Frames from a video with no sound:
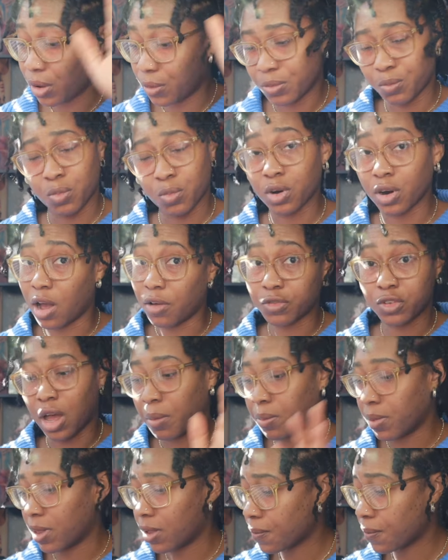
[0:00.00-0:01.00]
We're off
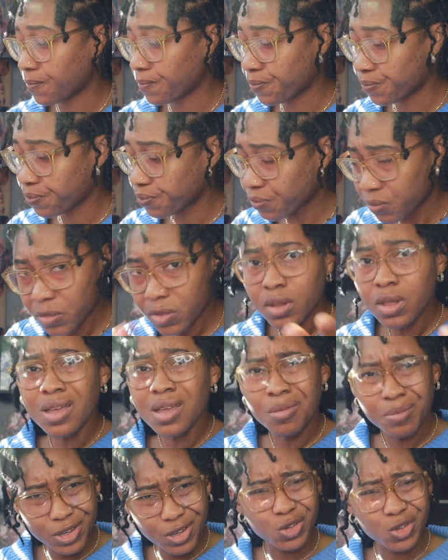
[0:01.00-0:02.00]
topic.
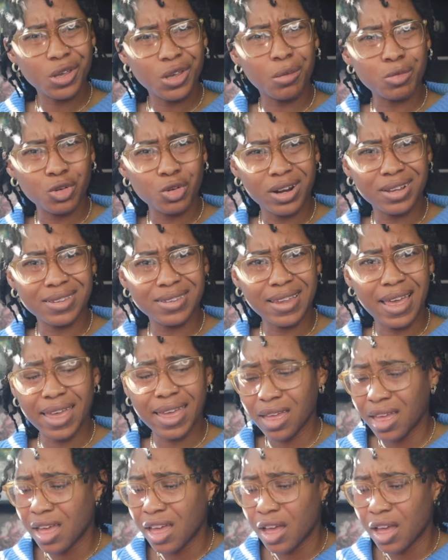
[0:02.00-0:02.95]
But you see what I'm trying to say?